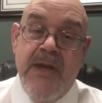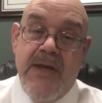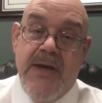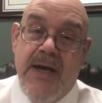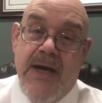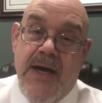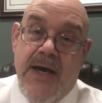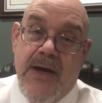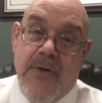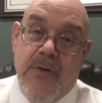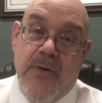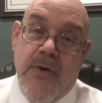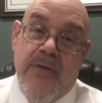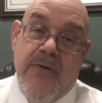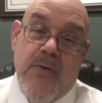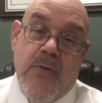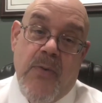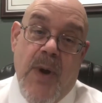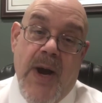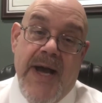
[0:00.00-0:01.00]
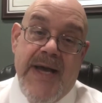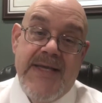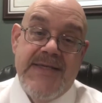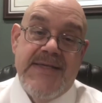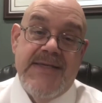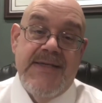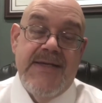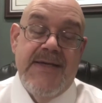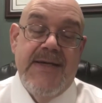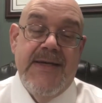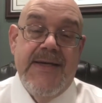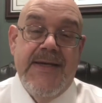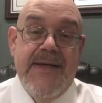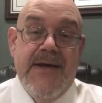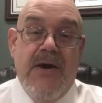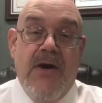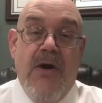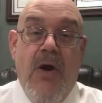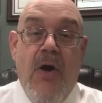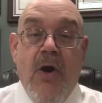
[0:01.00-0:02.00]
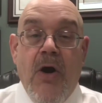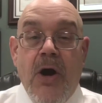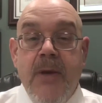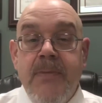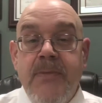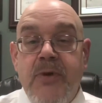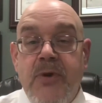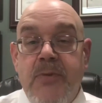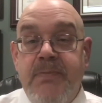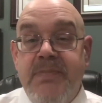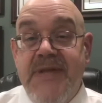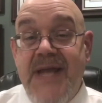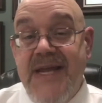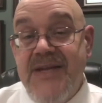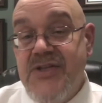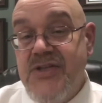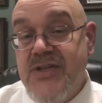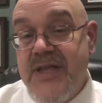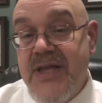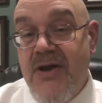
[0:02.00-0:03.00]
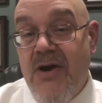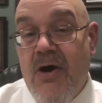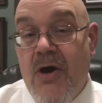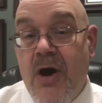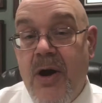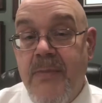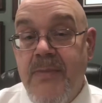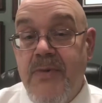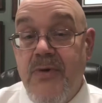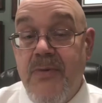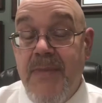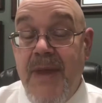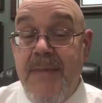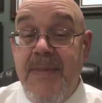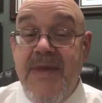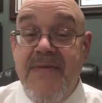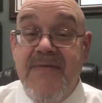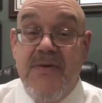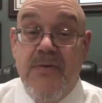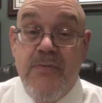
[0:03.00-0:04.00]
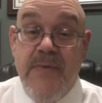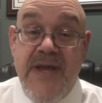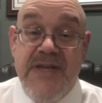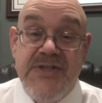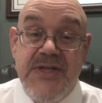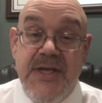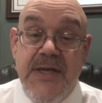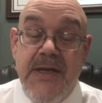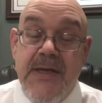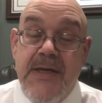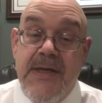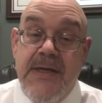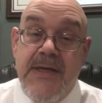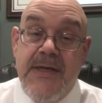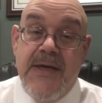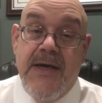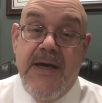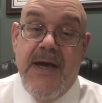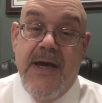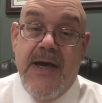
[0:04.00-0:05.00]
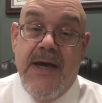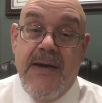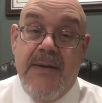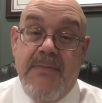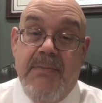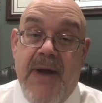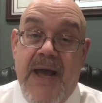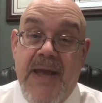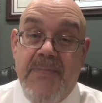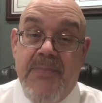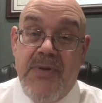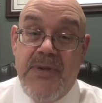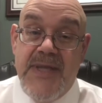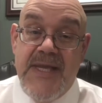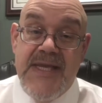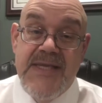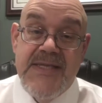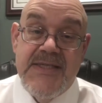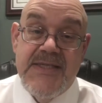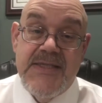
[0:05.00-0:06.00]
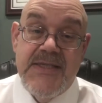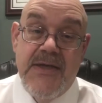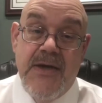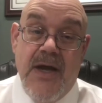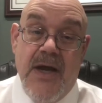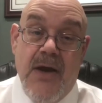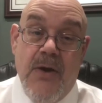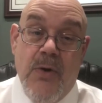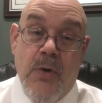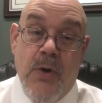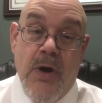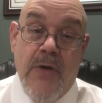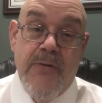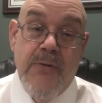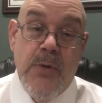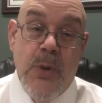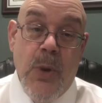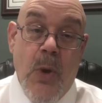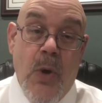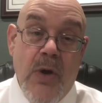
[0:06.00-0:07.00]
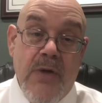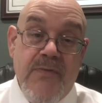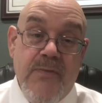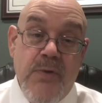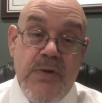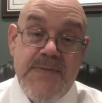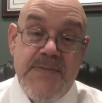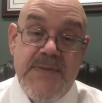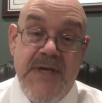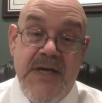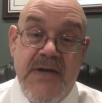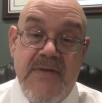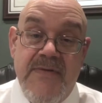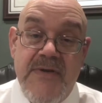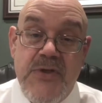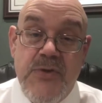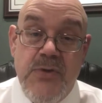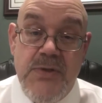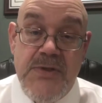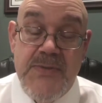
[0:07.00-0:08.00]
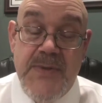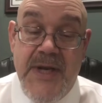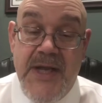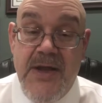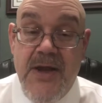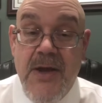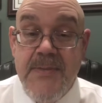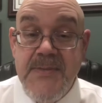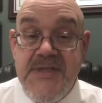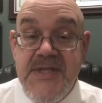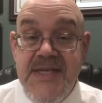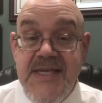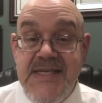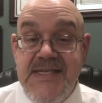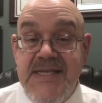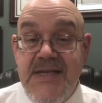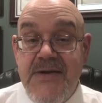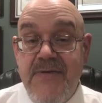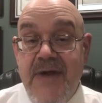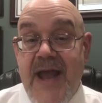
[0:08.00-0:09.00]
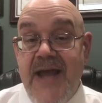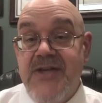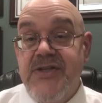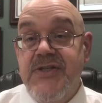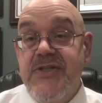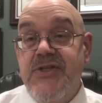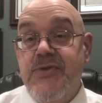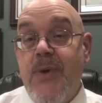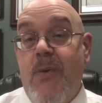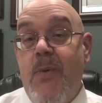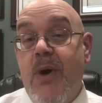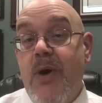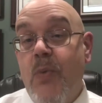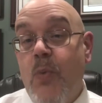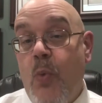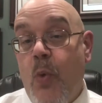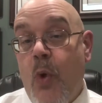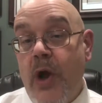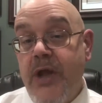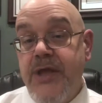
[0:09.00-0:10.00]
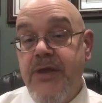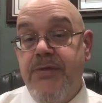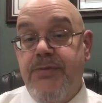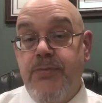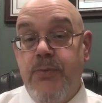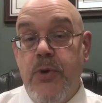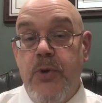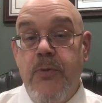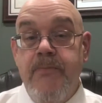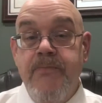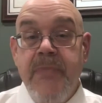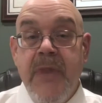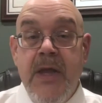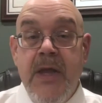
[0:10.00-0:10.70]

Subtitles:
or otherwise harmed or potentially harmed or maybe even arrested by police or other law enforcement individuals when it comes to these interactions. So I want to walk you through